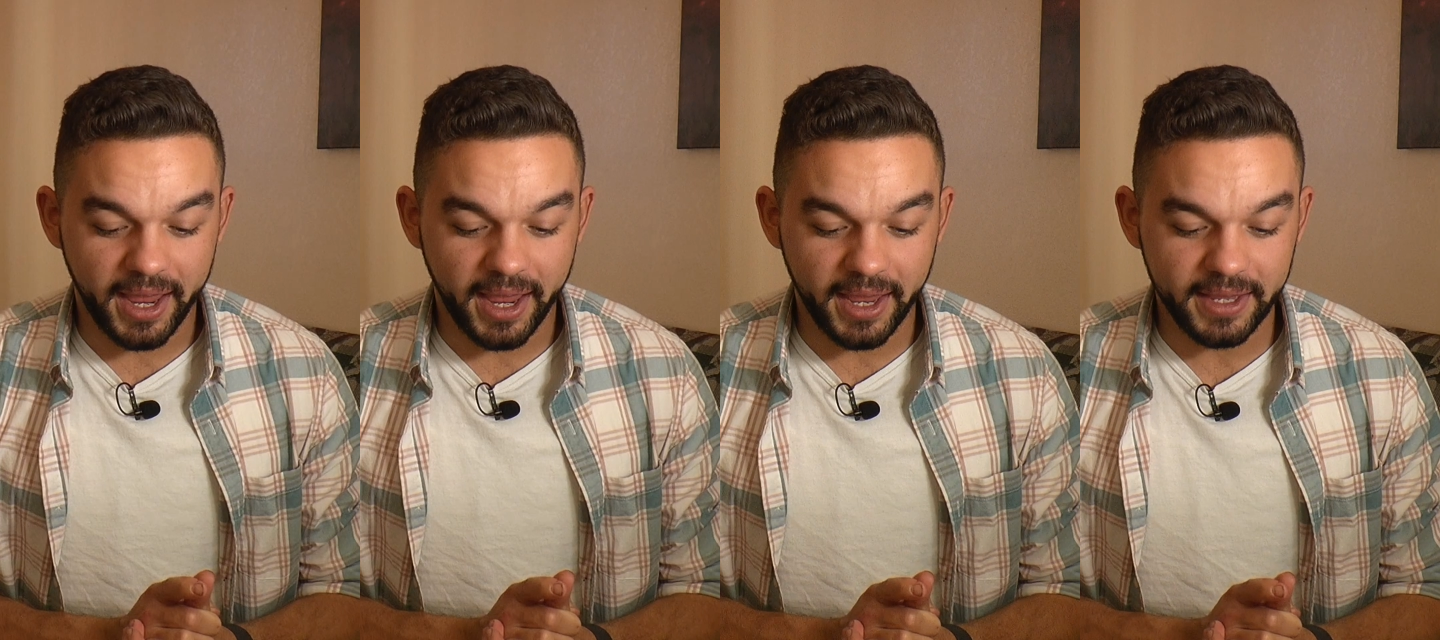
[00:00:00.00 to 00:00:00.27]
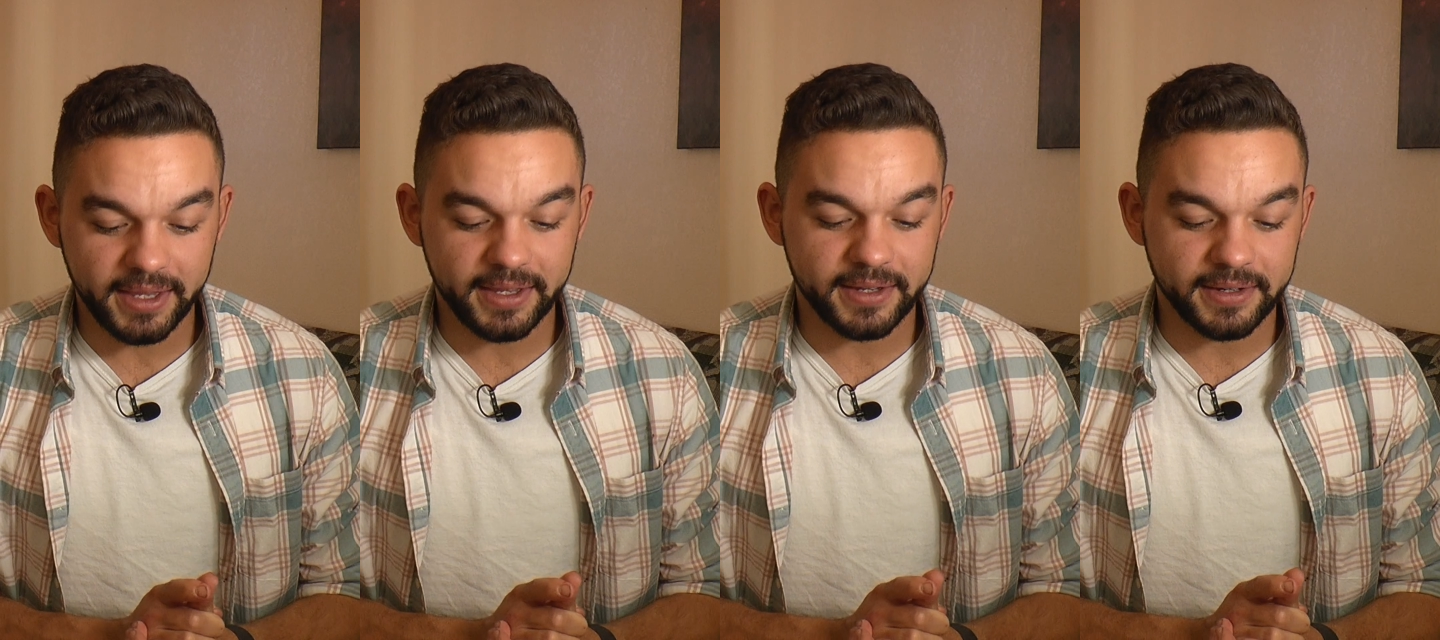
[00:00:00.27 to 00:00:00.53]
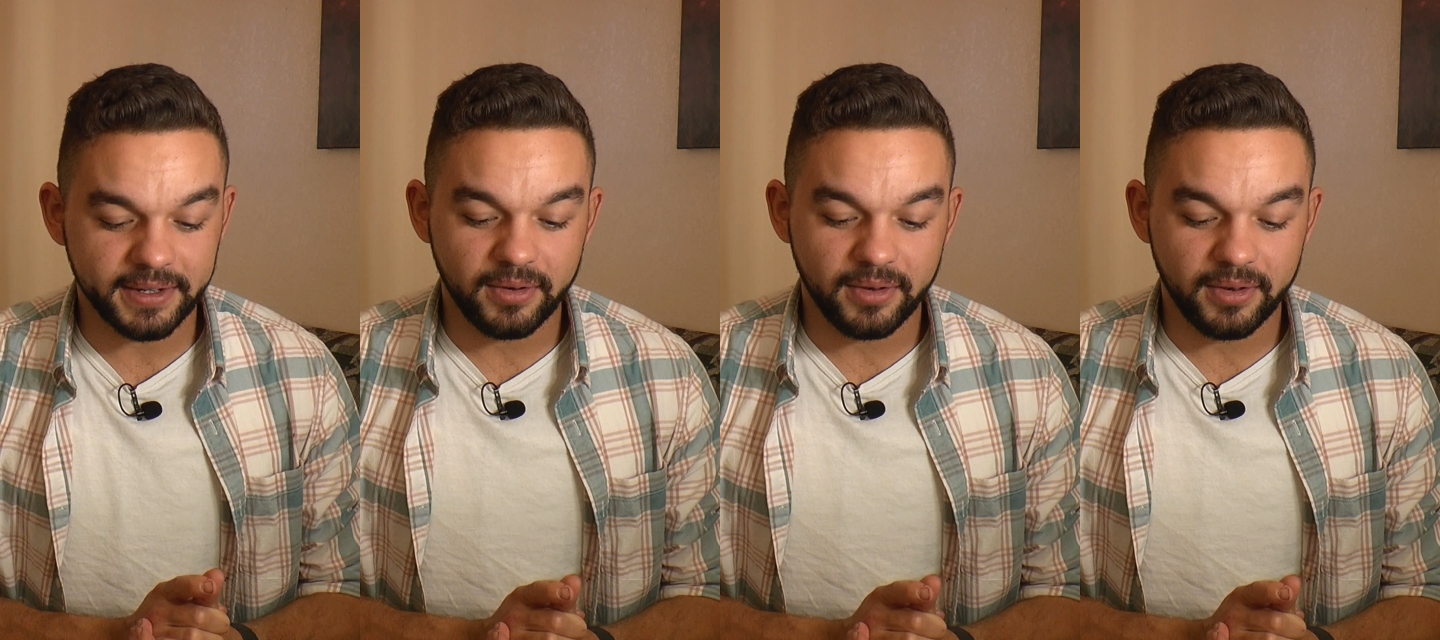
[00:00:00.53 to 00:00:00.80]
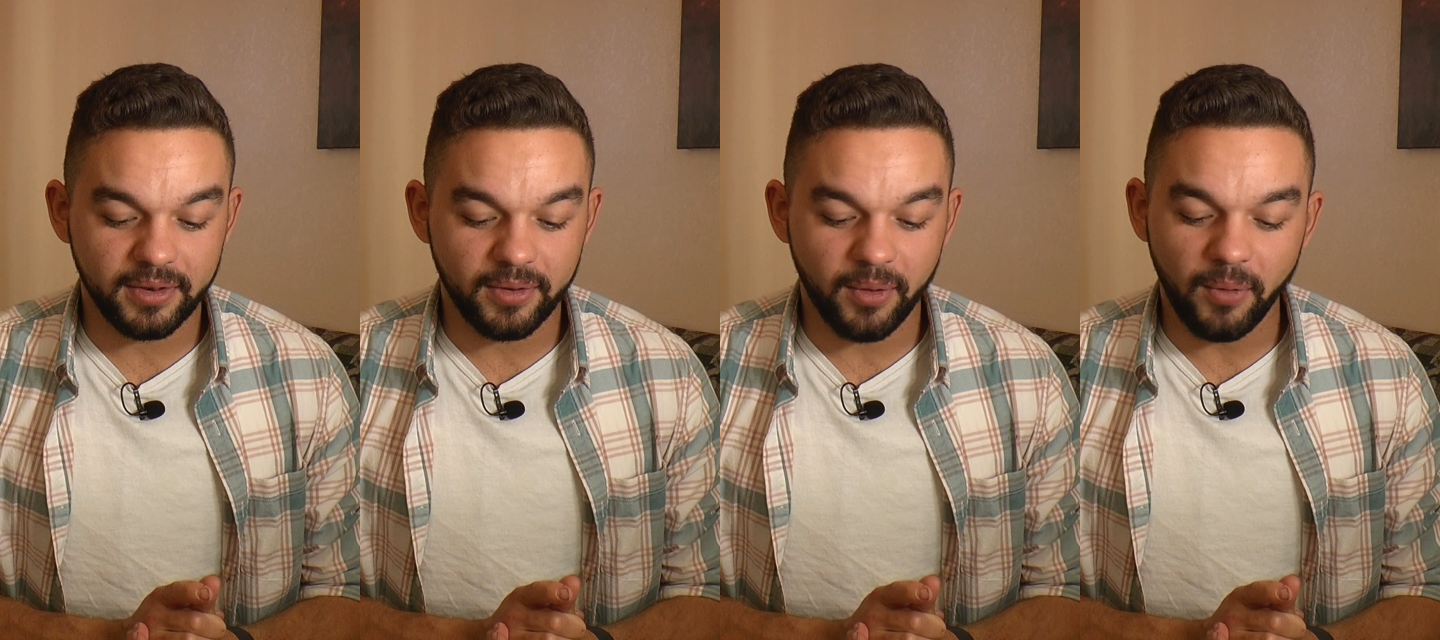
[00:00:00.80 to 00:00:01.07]
and
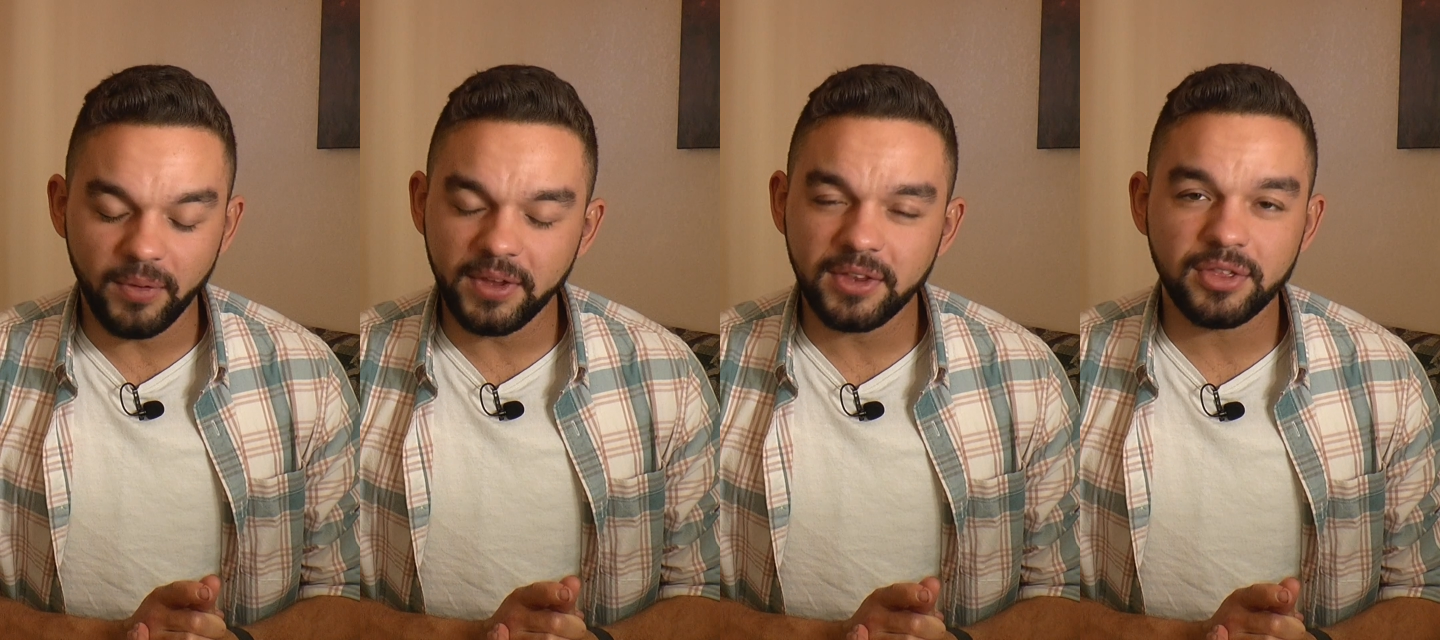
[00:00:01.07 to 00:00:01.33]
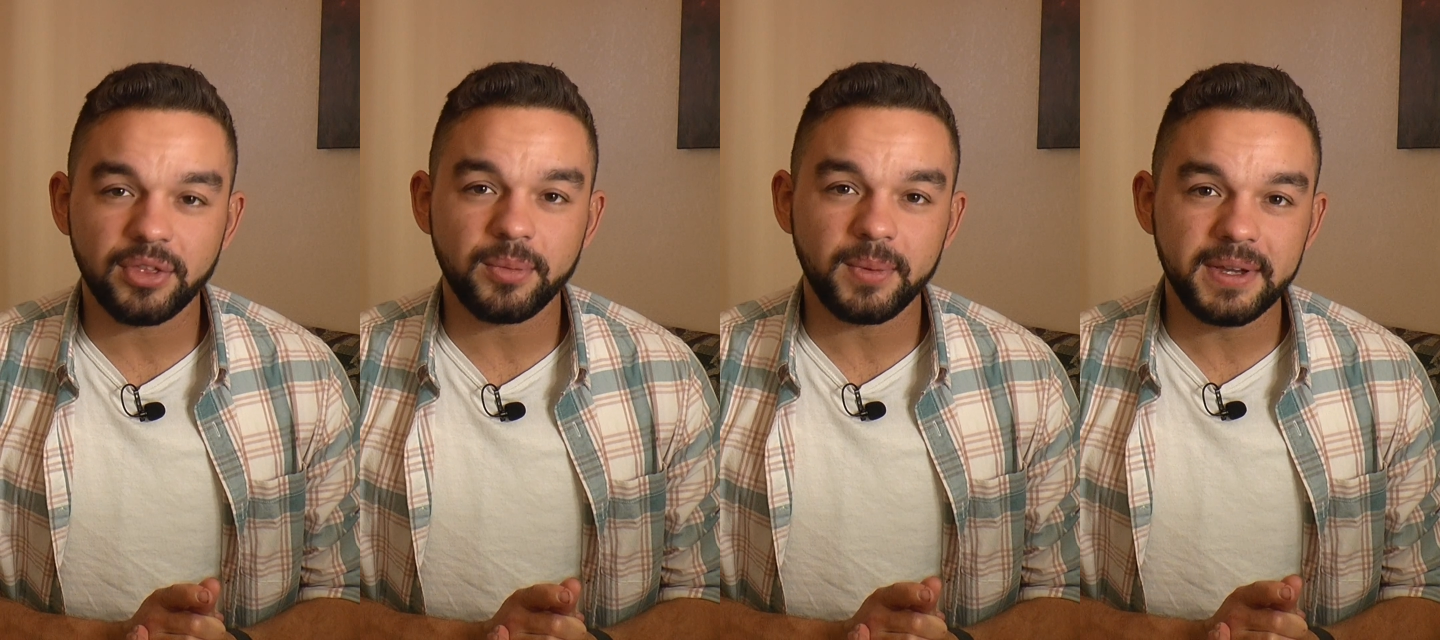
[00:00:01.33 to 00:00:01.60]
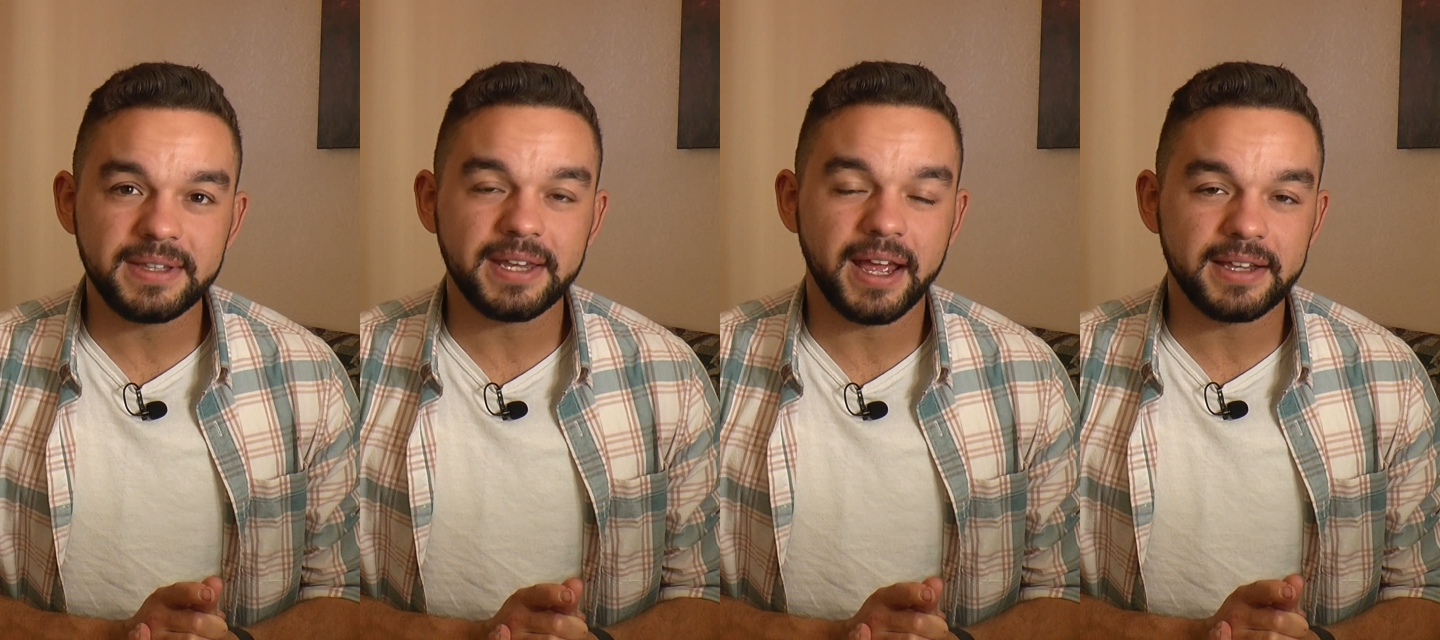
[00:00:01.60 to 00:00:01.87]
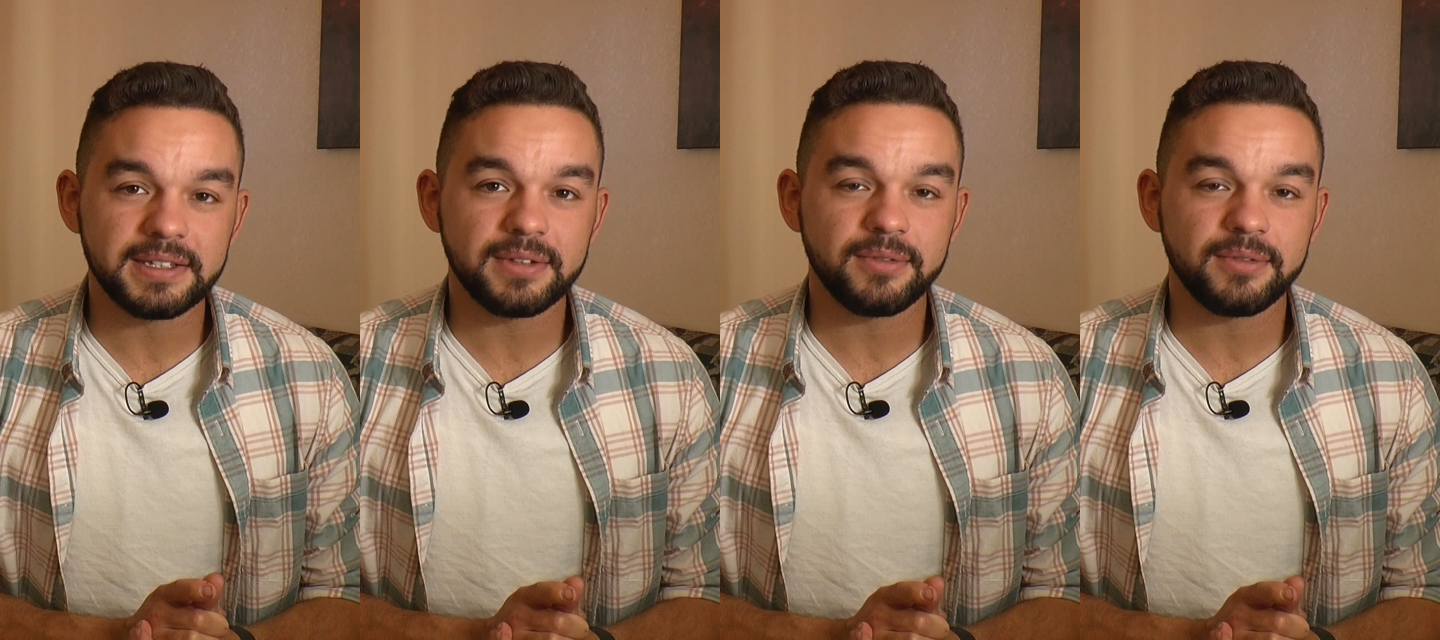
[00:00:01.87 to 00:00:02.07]
only 0.3